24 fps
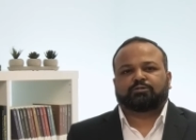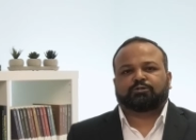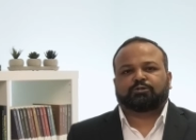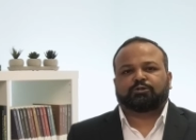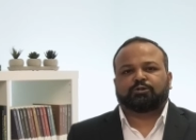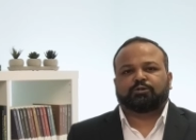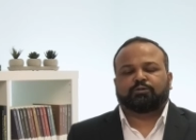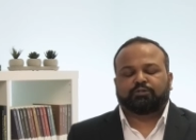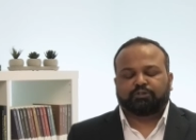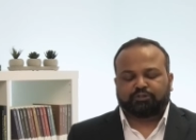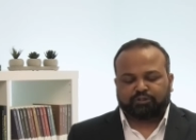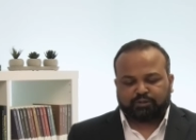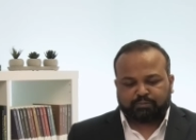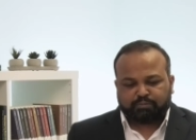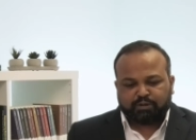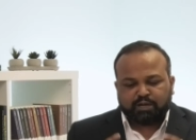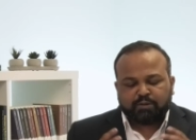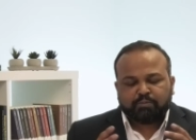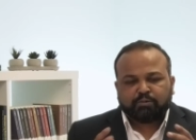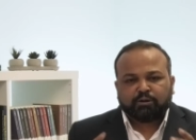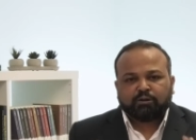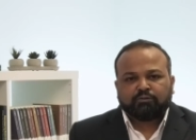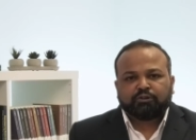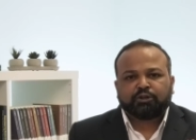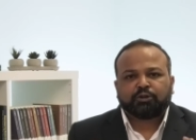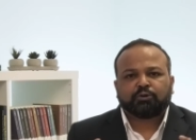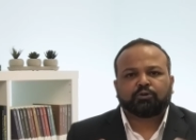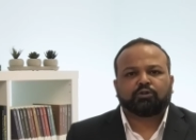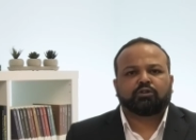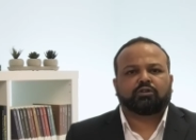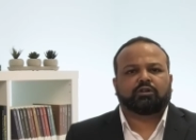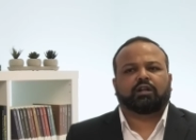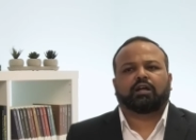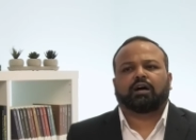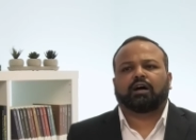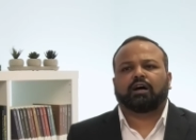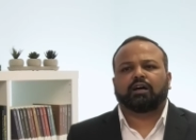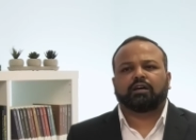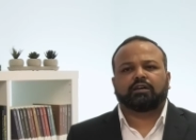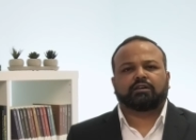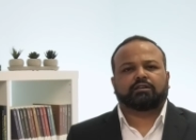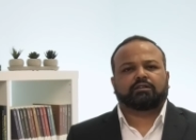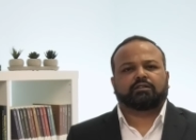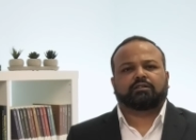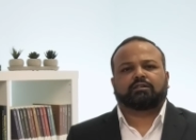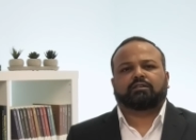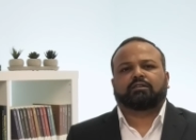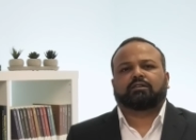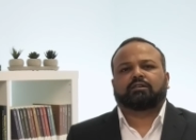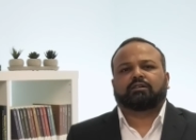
towards people we don't like,